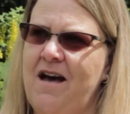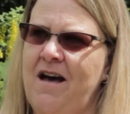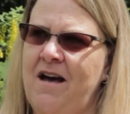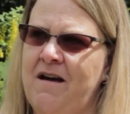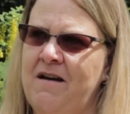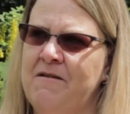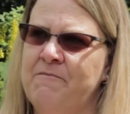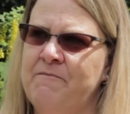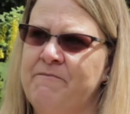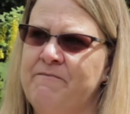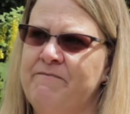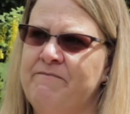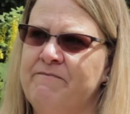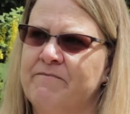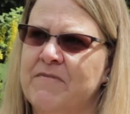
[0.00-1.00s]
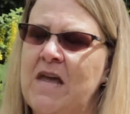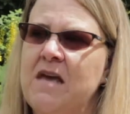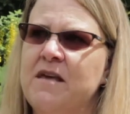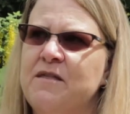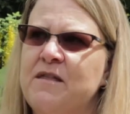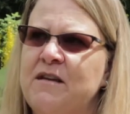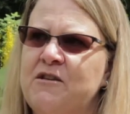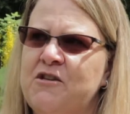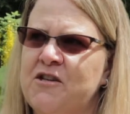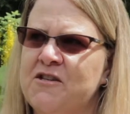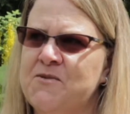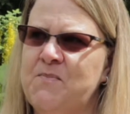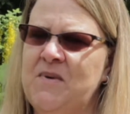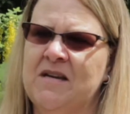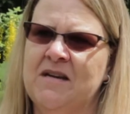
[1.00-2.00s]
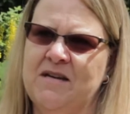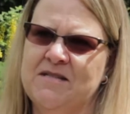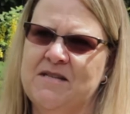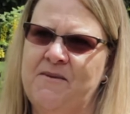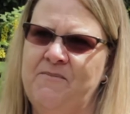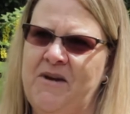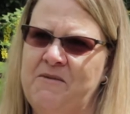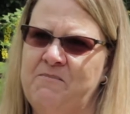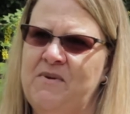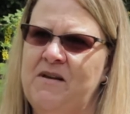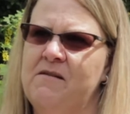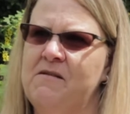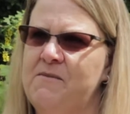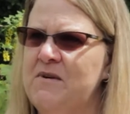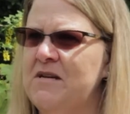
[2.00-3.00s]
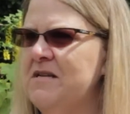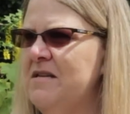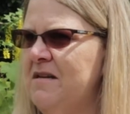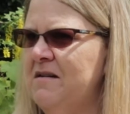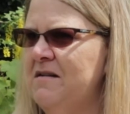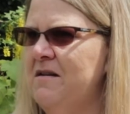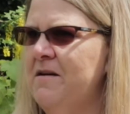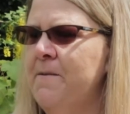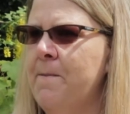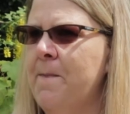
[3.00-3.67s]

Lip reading: That just because I might be limited